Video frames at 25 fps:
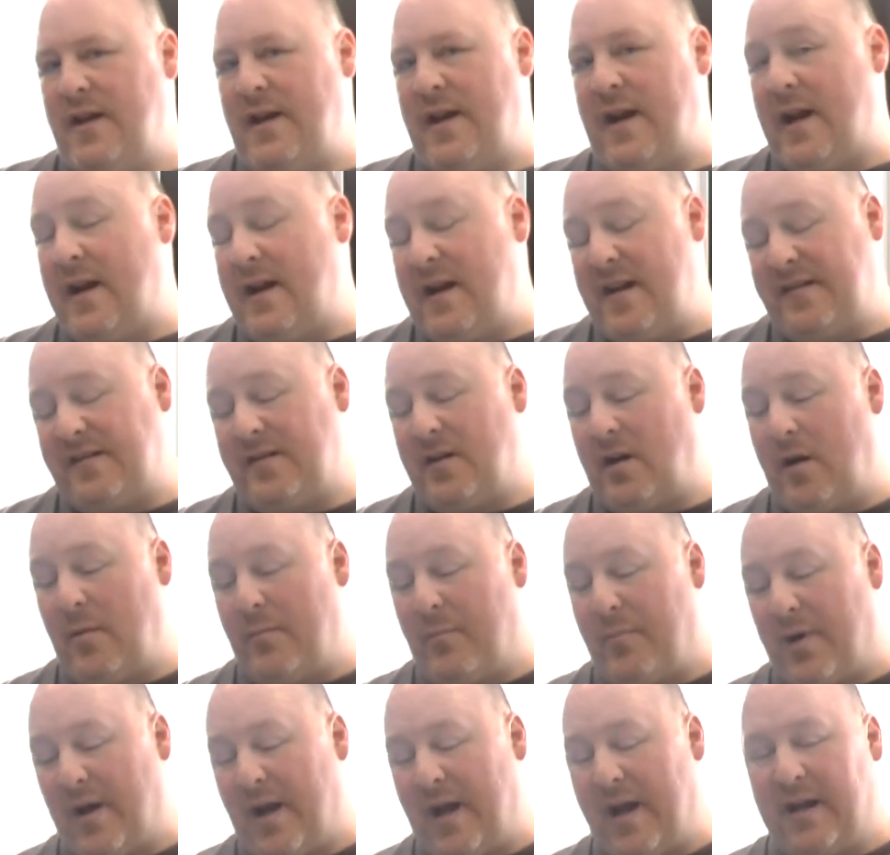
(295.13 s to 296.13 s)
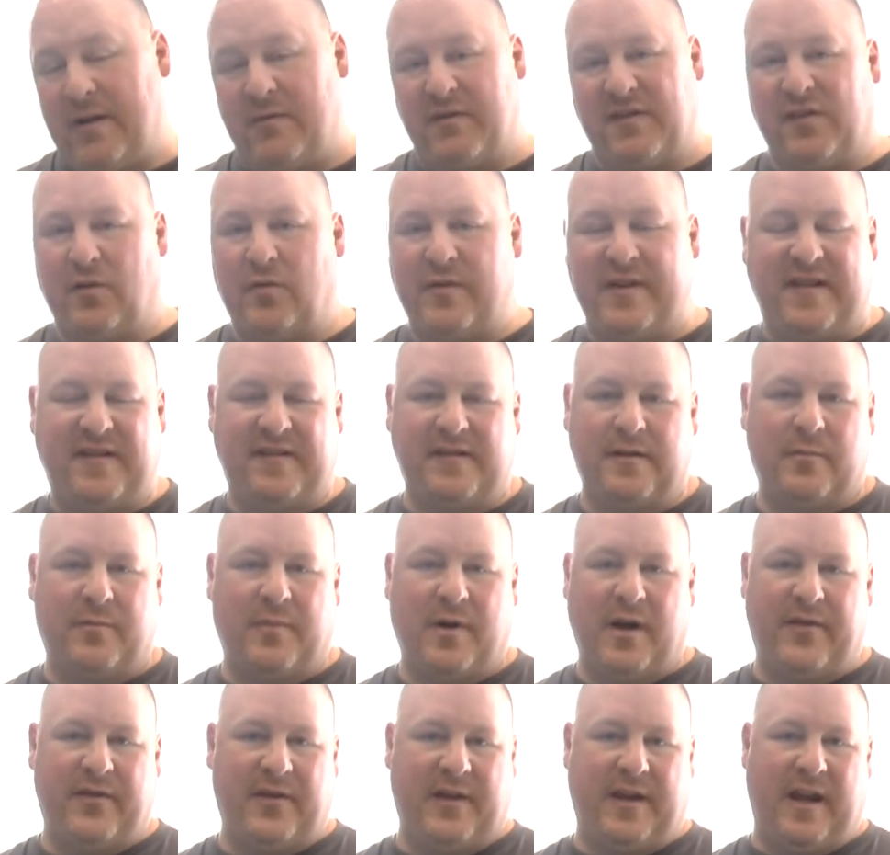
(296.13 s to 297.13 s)
and I started buying. It's so easy to
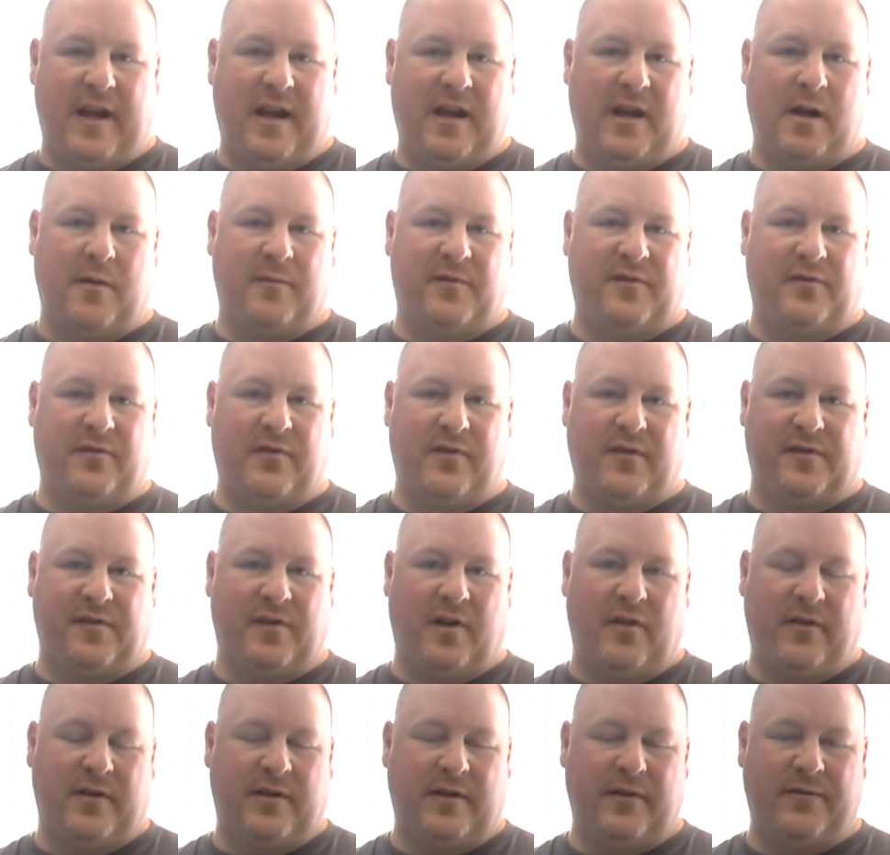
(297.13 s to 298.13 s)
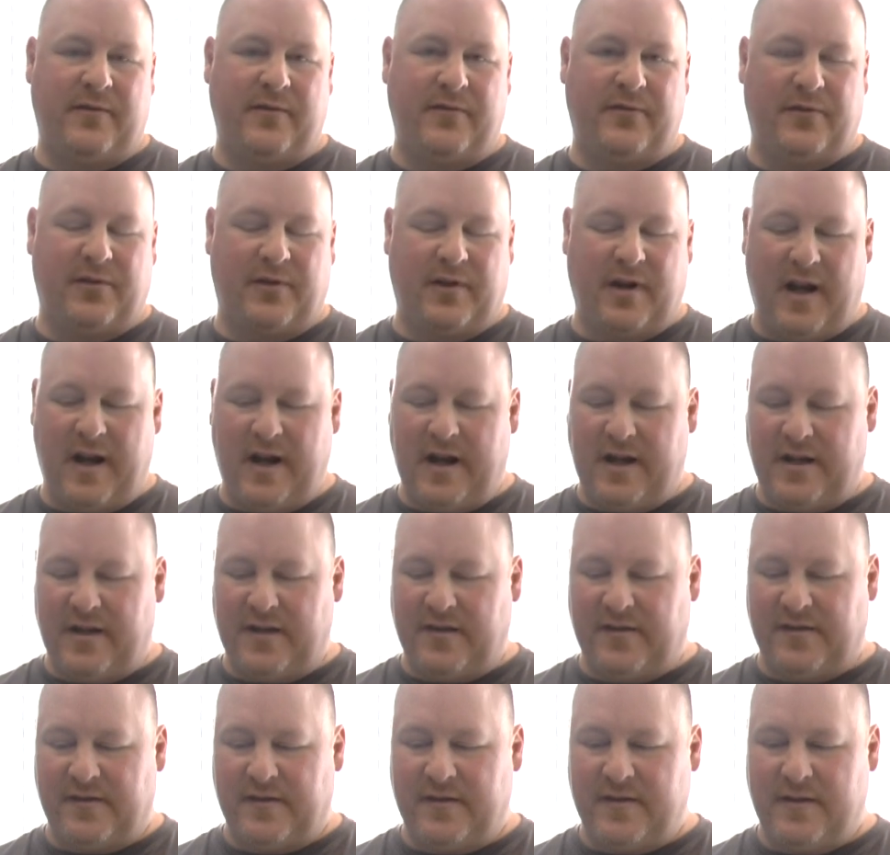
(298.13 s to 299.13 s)
buy the K-cups for this, all the different
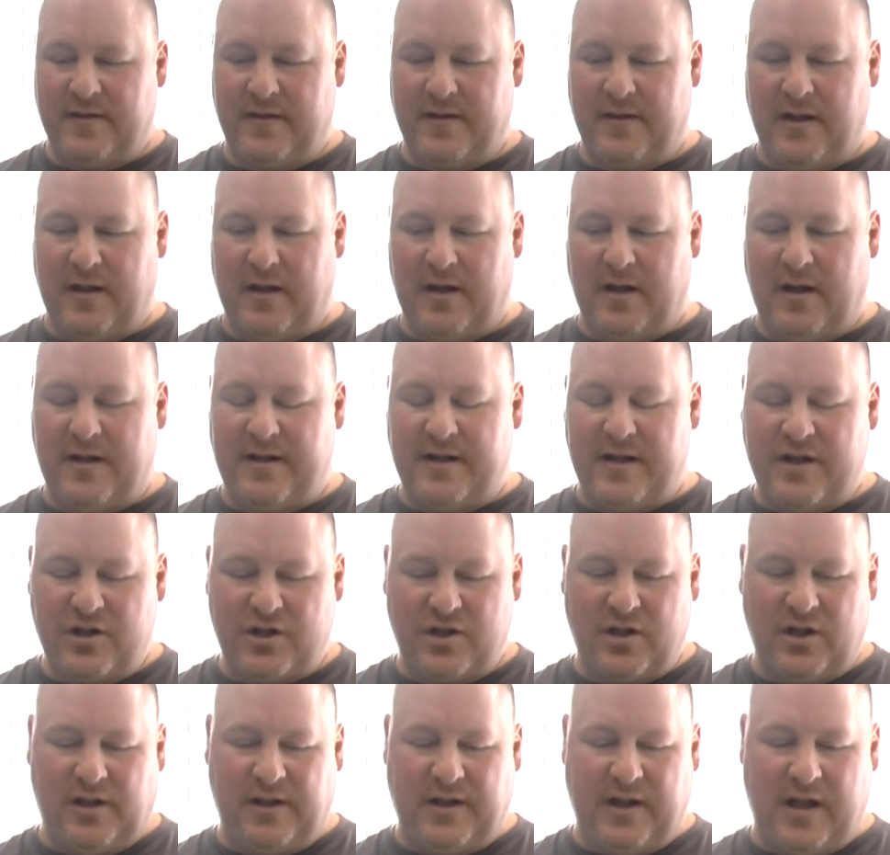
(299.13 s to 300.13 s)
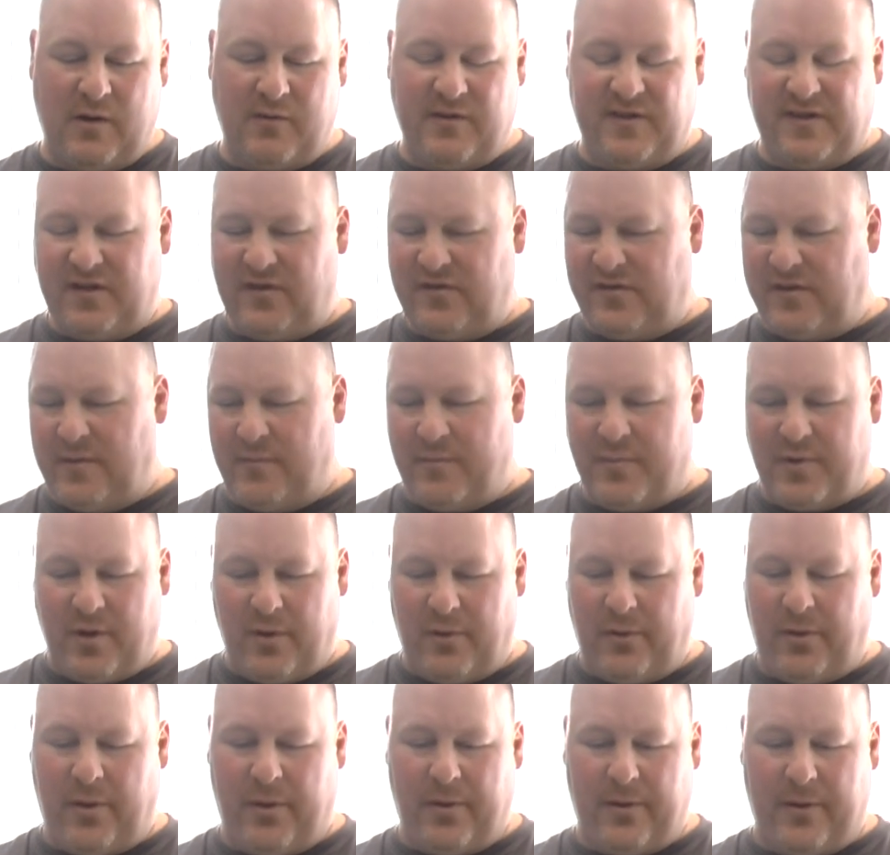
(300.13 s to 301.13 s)
varieties. And initially I was using
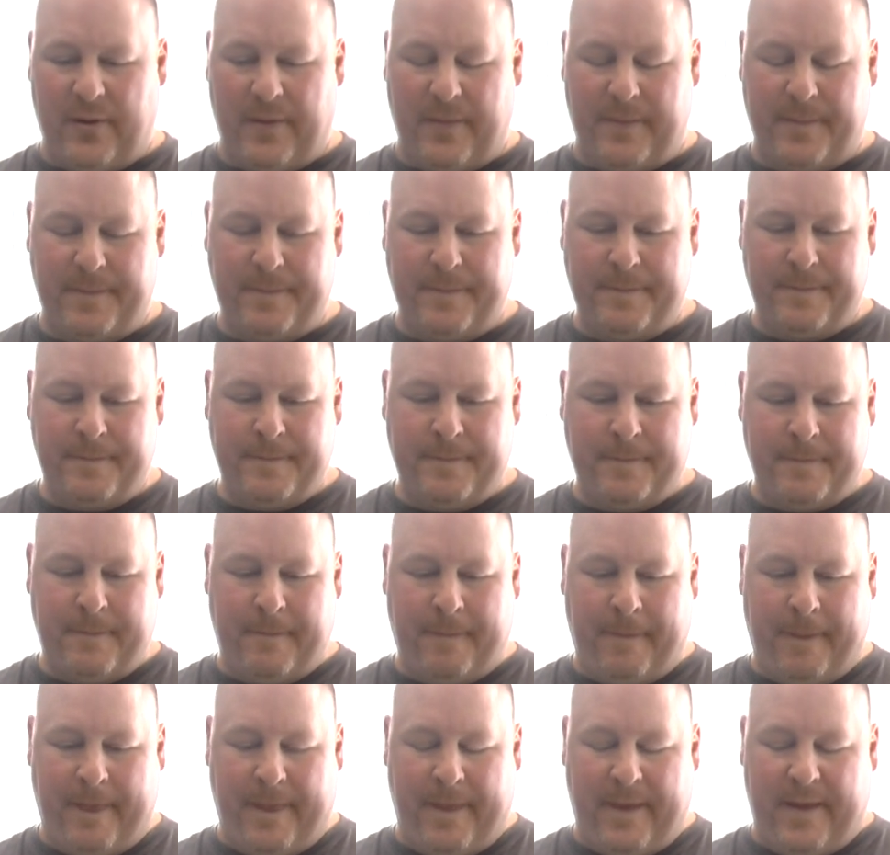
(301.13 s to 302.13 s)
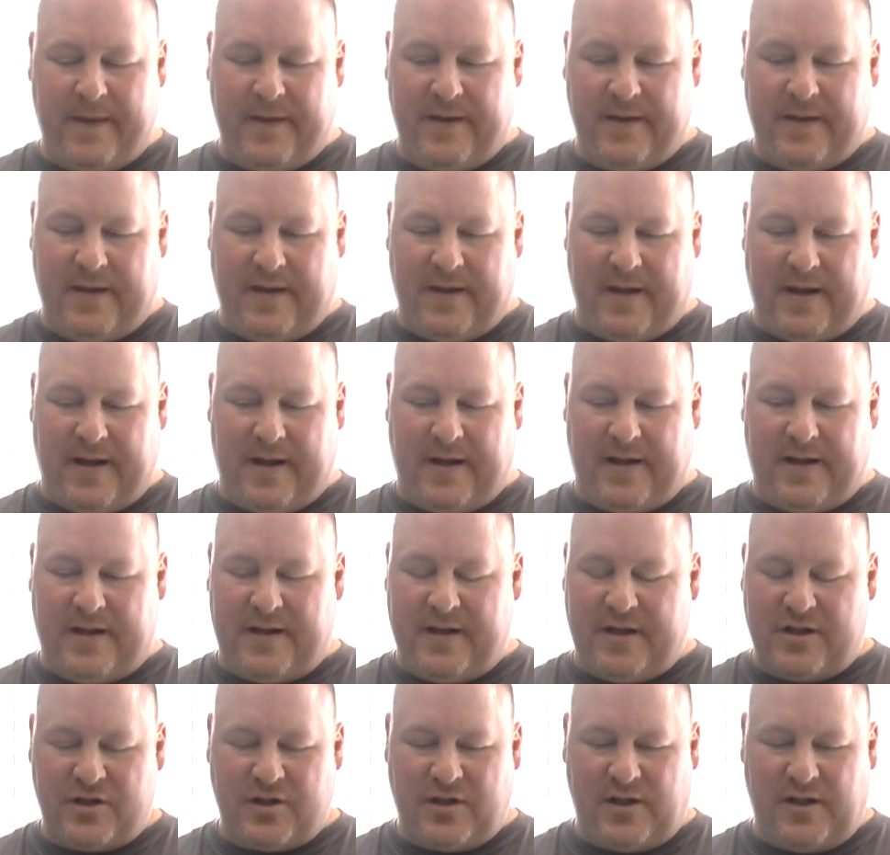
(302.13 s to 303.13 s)
both of them. And
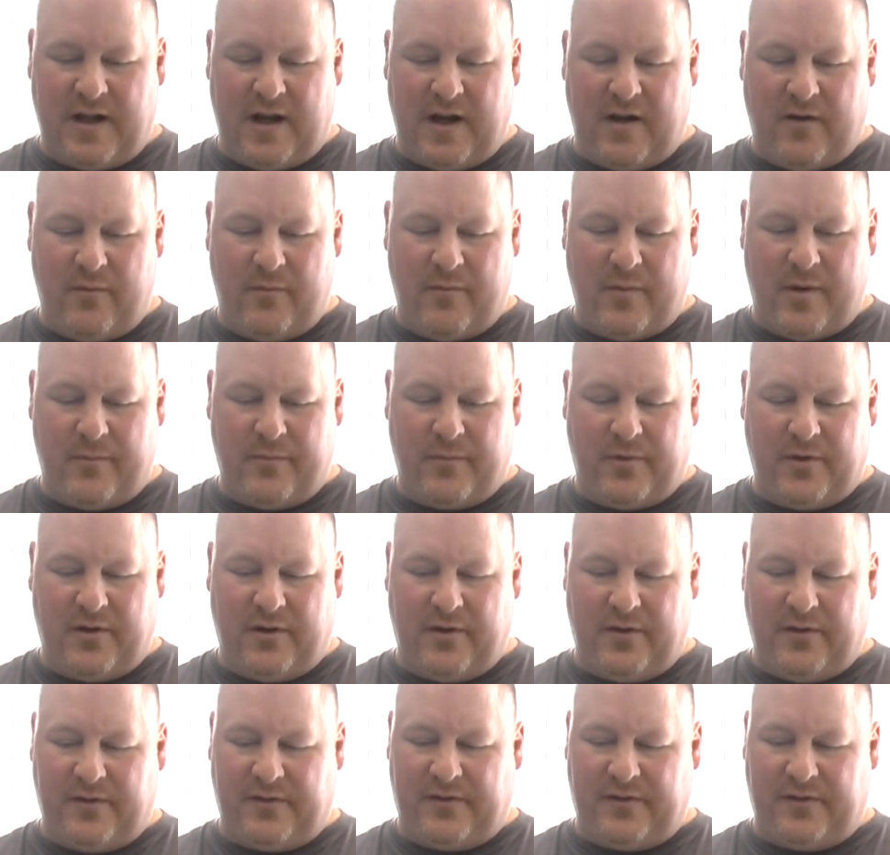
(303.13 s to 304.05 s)
initially I remember